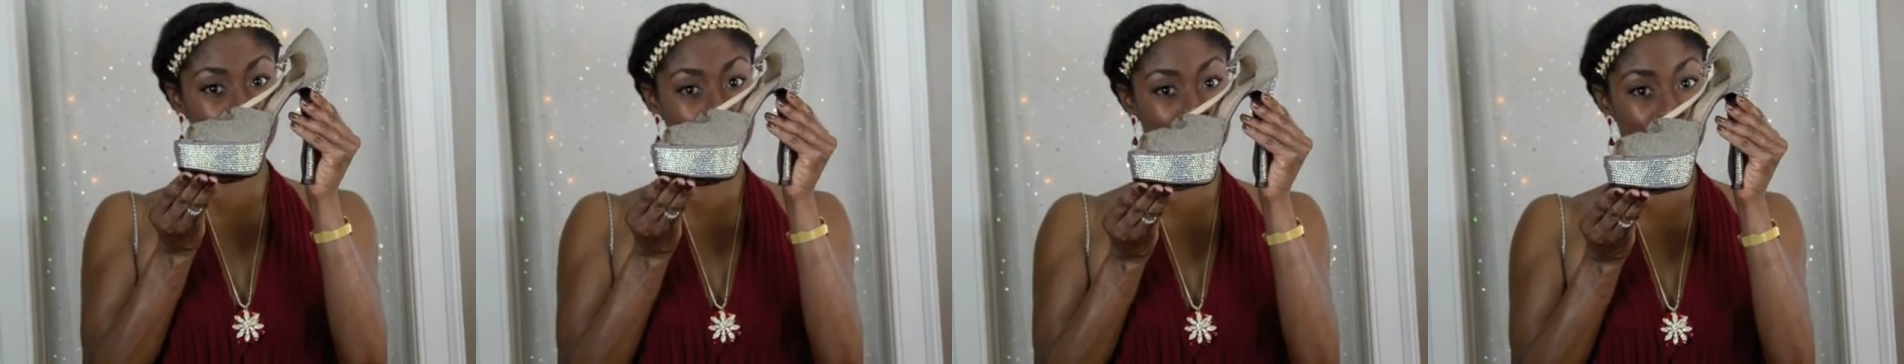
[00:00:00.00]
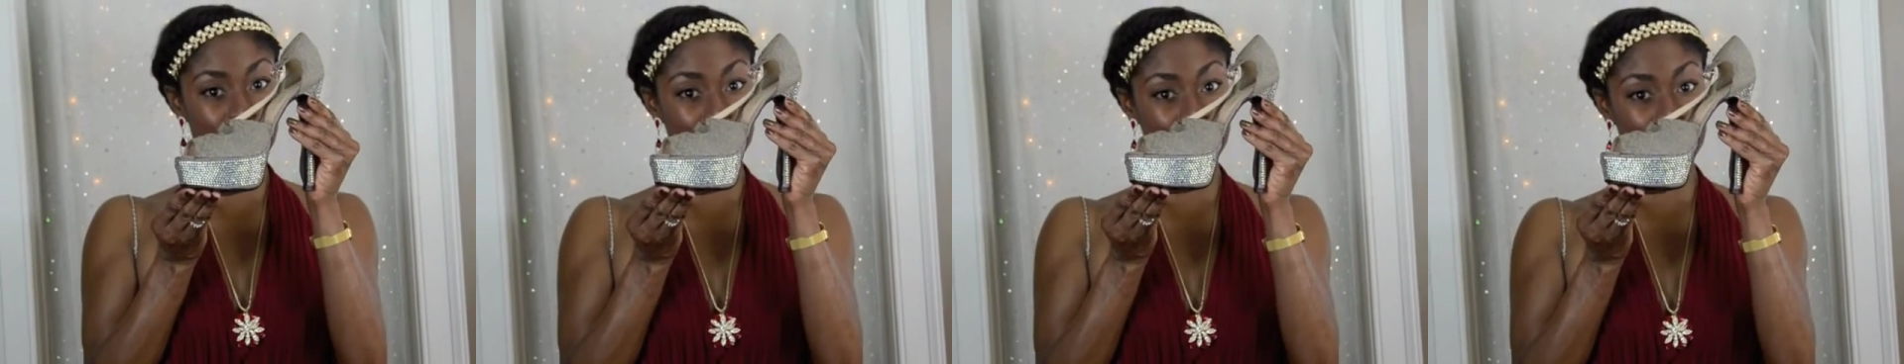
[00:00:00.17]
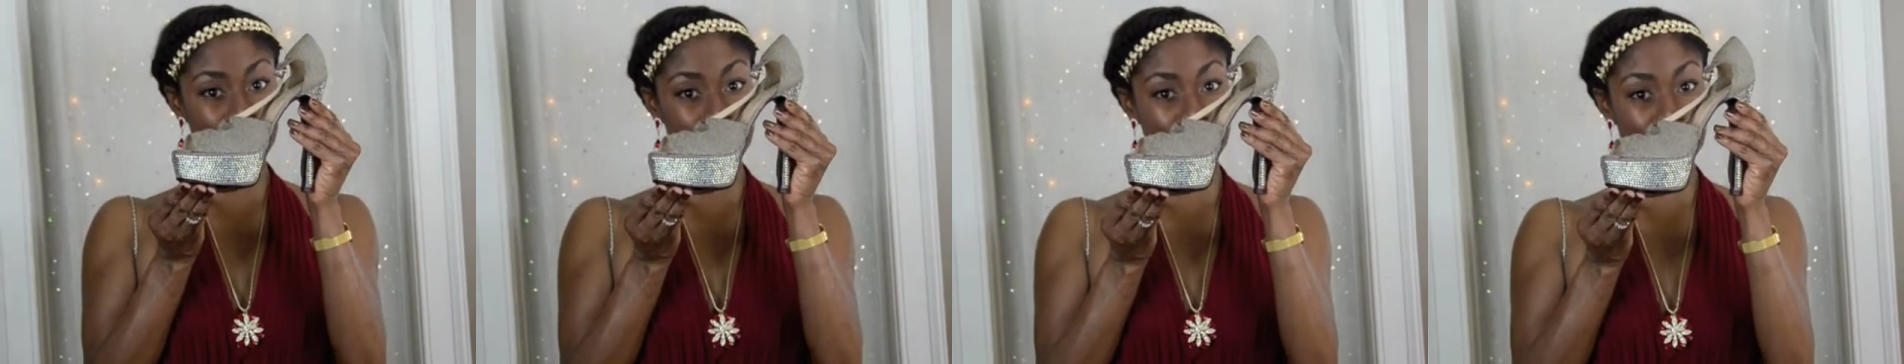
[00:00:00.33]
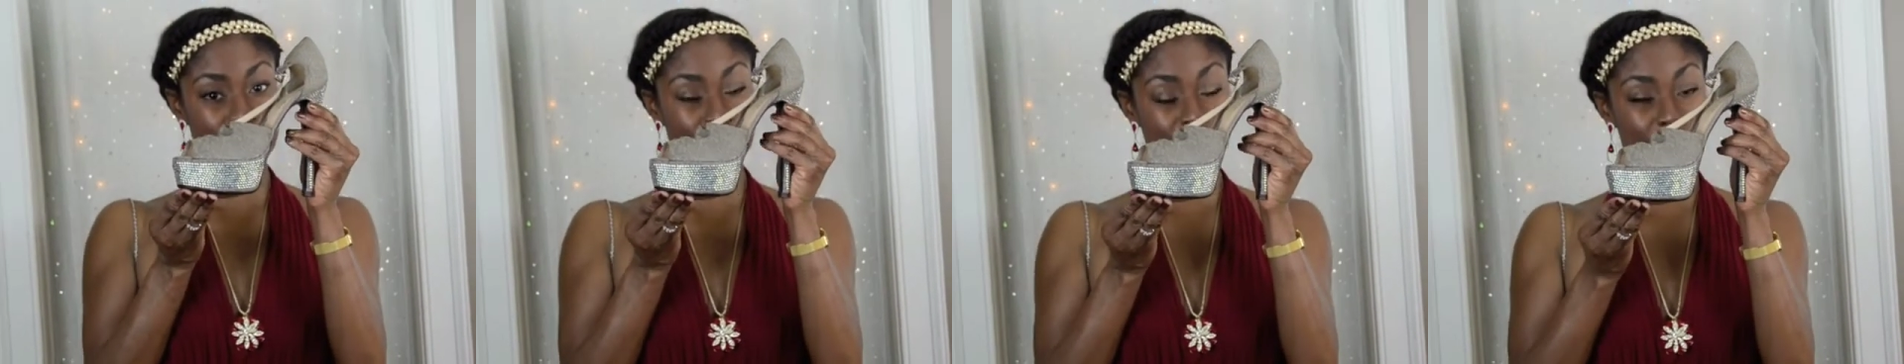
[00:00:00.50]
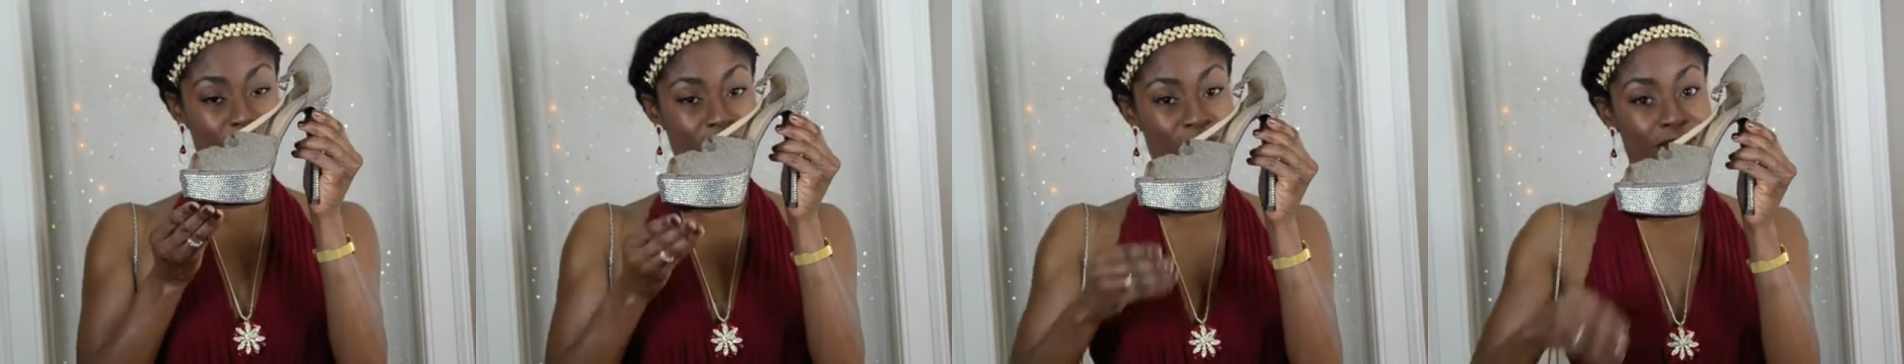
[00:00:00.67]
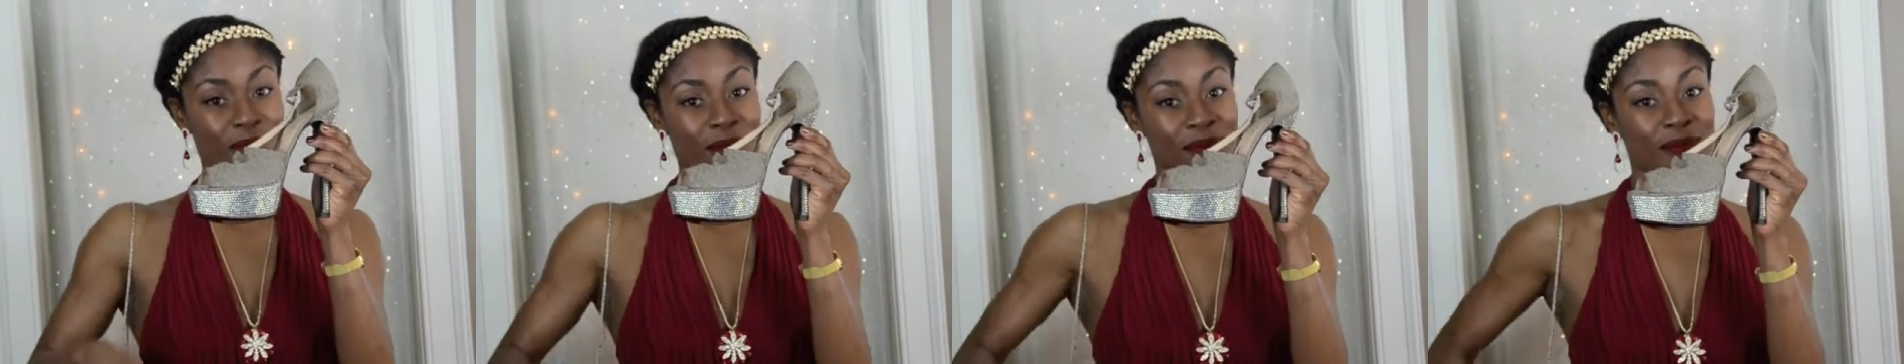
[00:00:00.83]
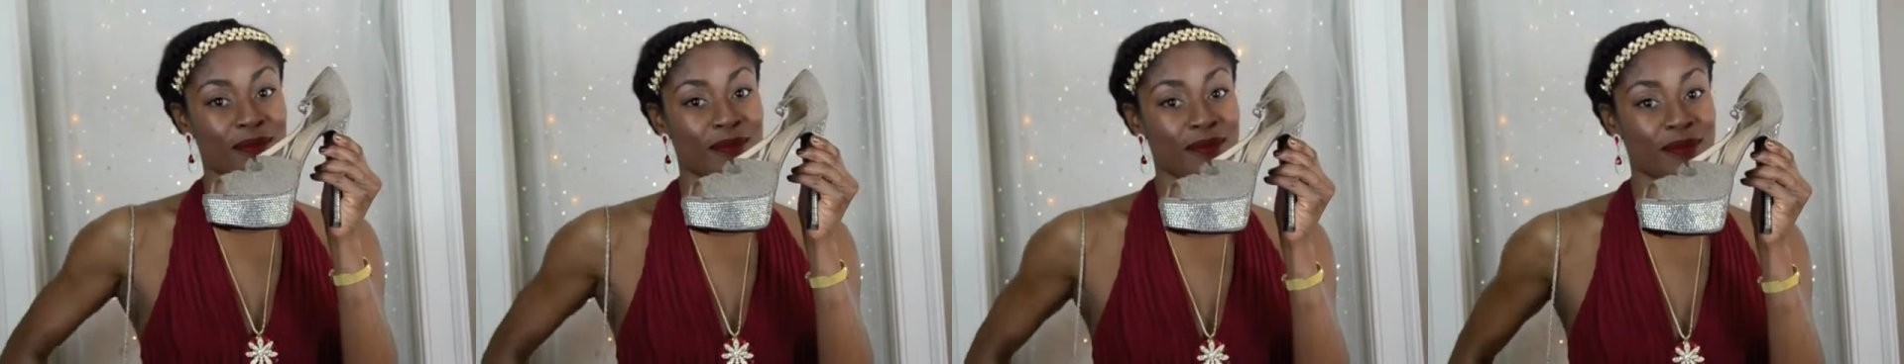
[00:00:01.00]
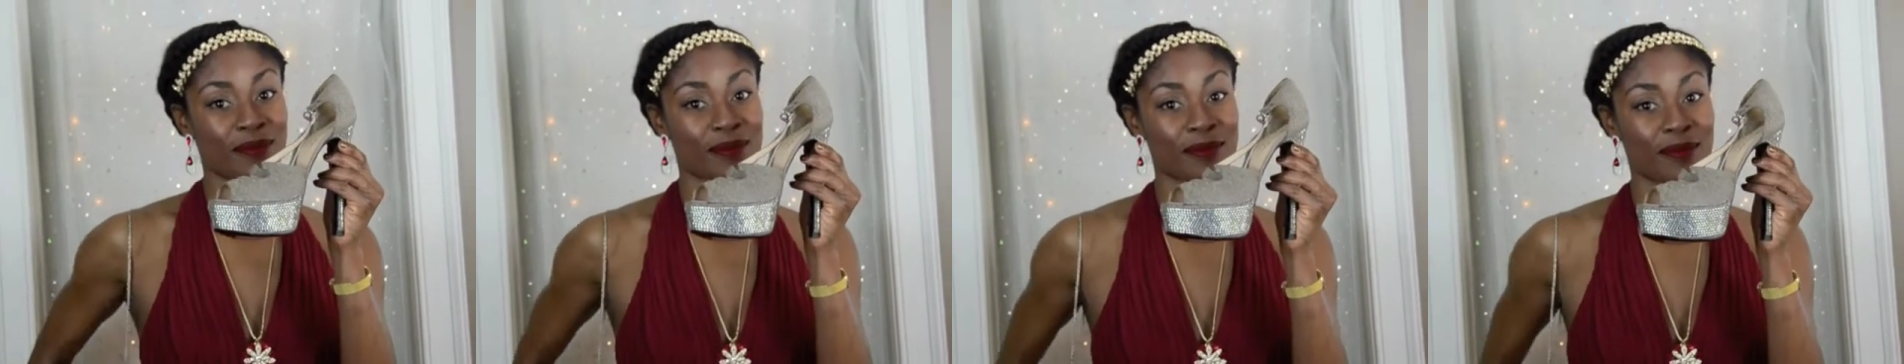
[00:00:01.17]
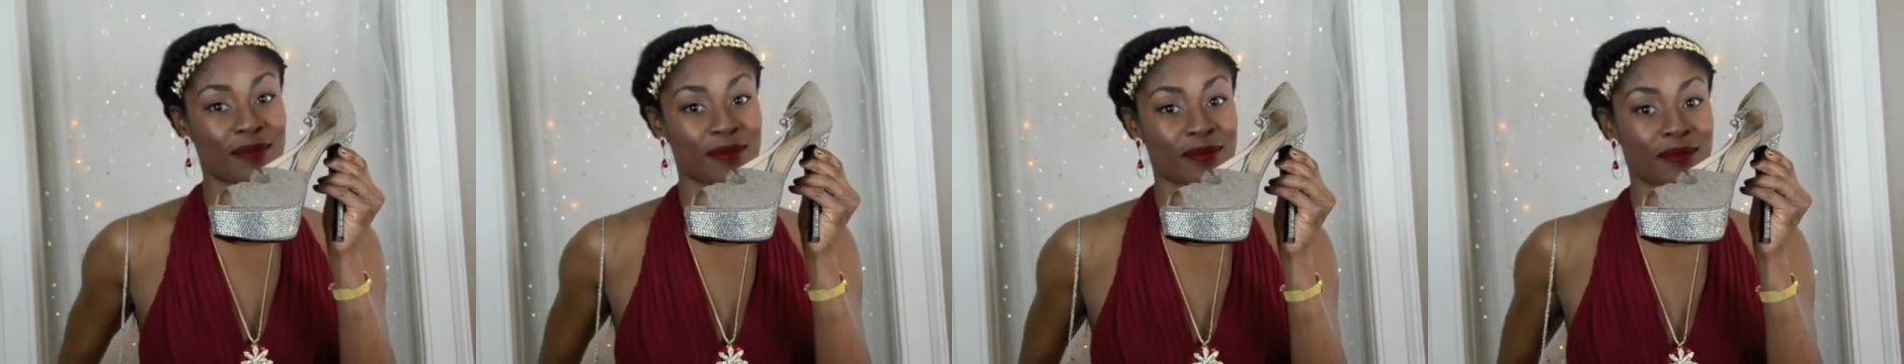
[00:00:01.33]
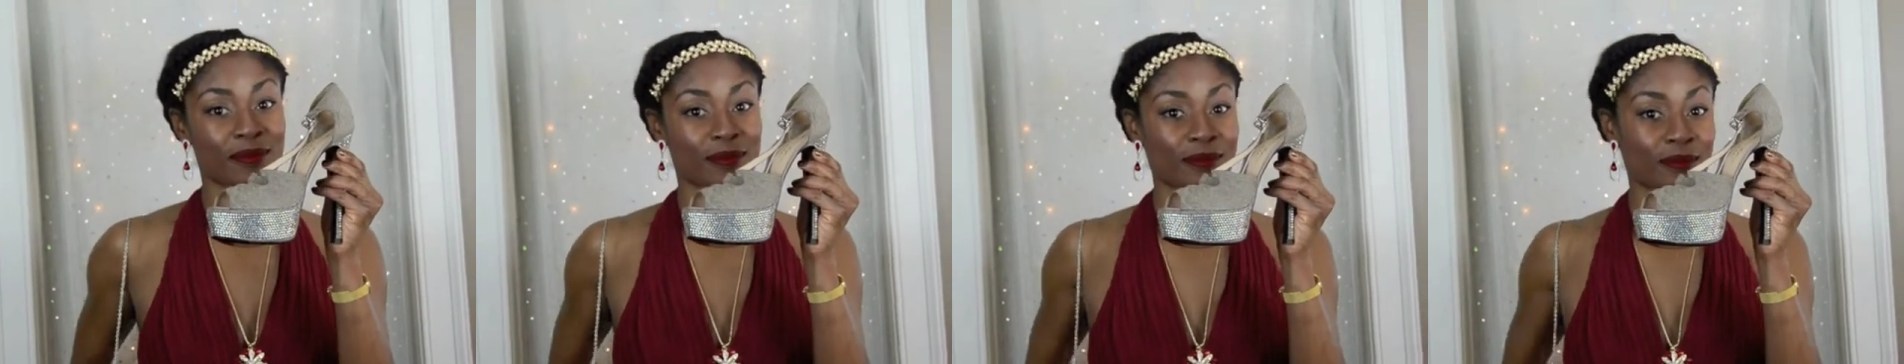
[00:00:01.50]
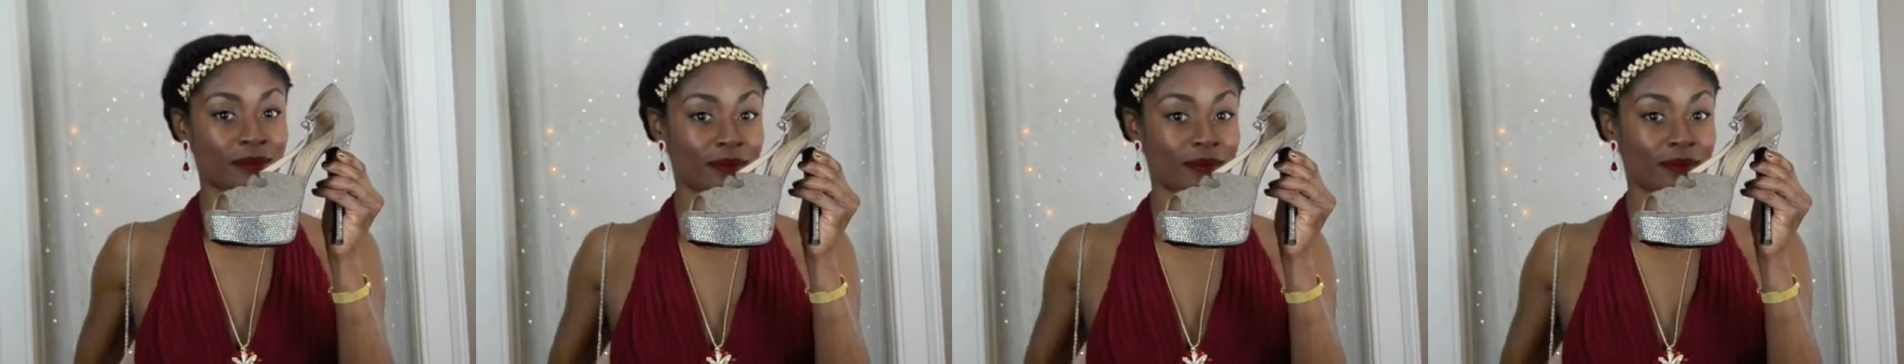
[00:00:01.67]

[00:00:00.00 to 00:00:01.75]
These shoes would be great